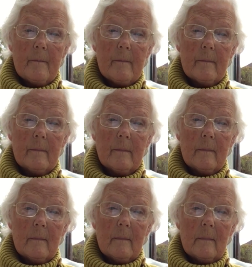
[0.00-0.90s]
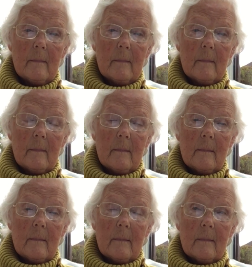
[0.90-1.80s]

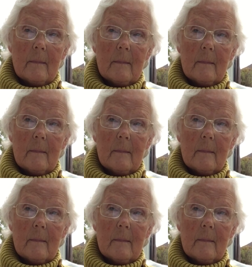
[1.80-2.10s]
(no one is talking)